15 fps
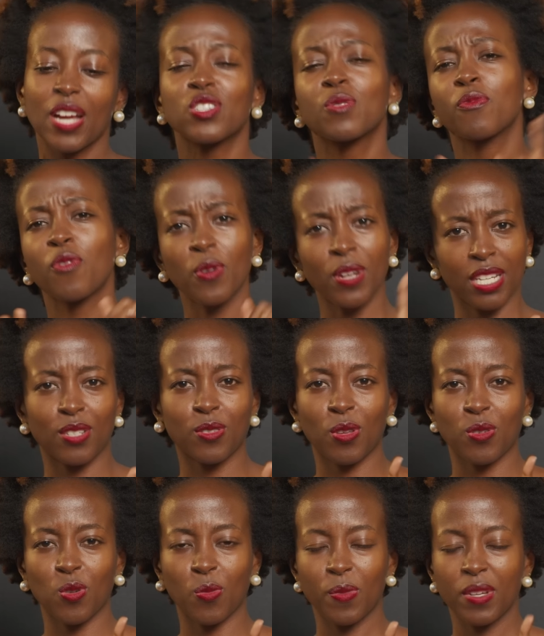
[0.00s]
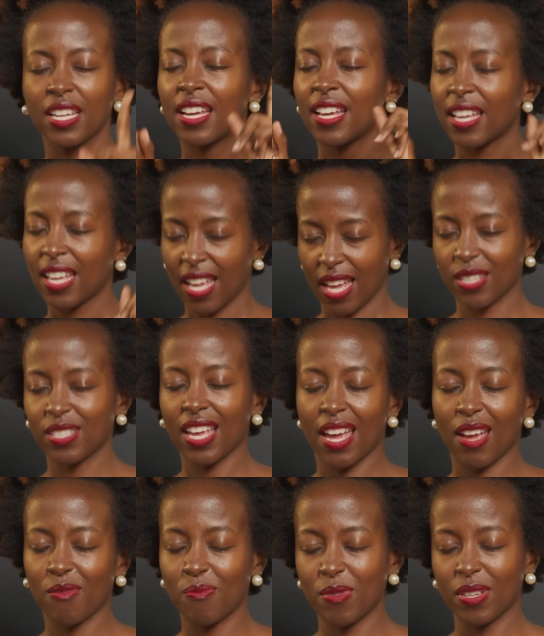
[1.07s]
actually before we get into our topic, as I
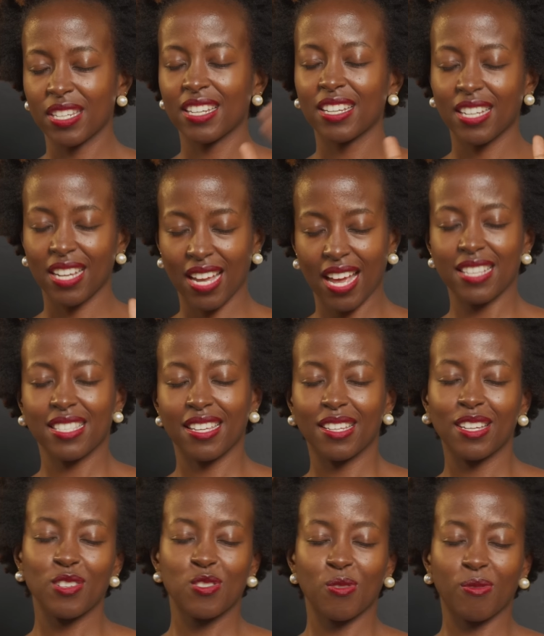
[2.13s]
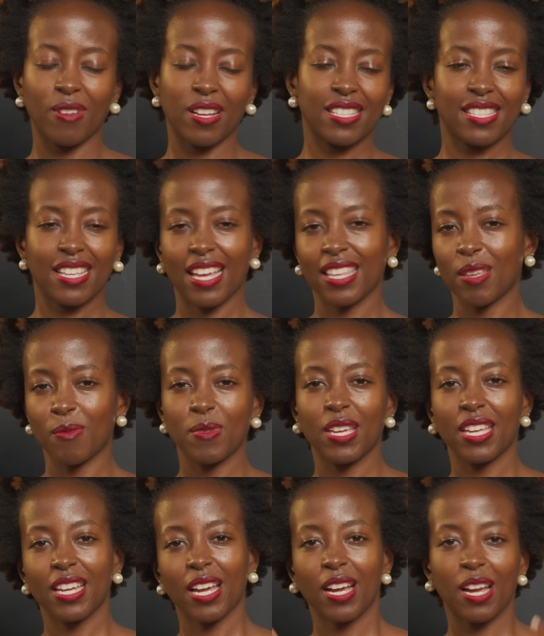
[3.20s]
have been asking each of us at the
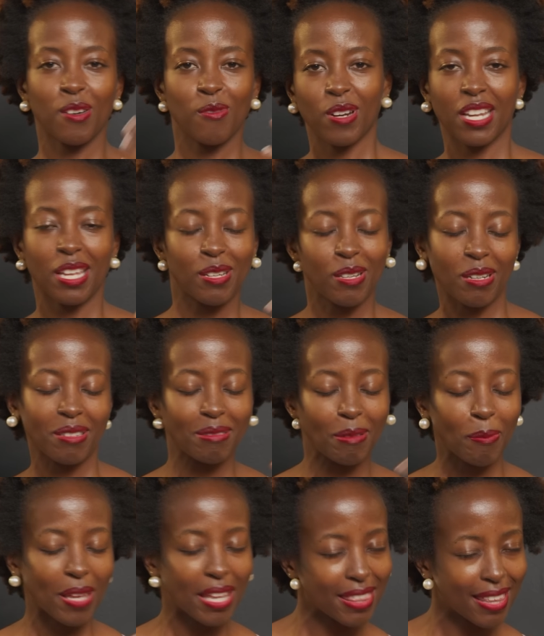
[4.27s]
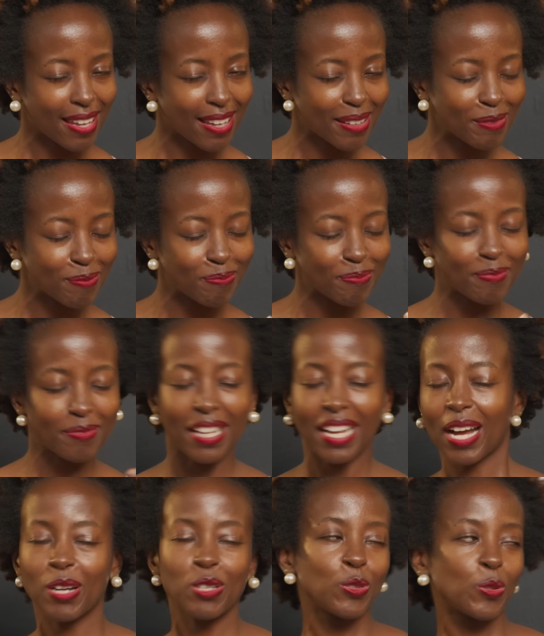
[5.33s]
beginning, I kind of wanted to be a thing.
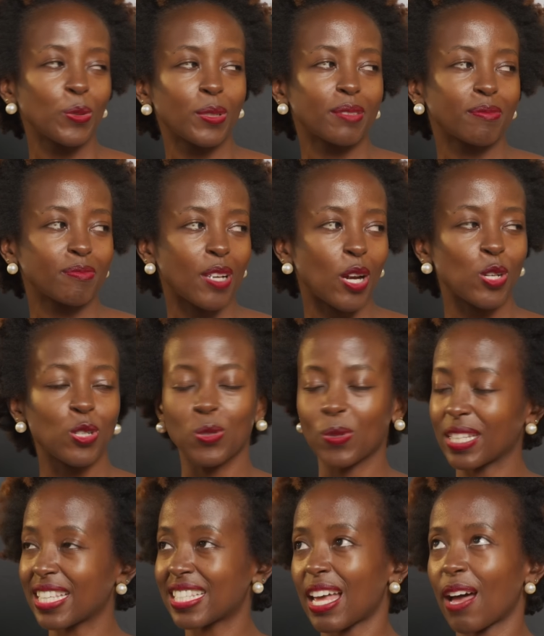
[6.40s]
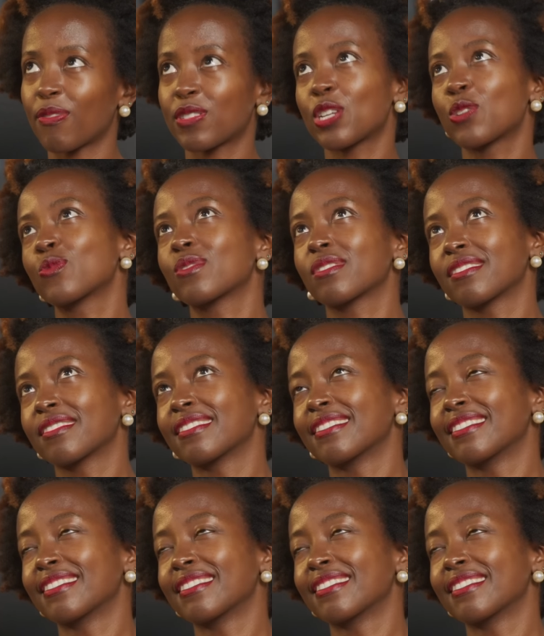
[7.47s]
How are you doing? How are you doing this afternoon?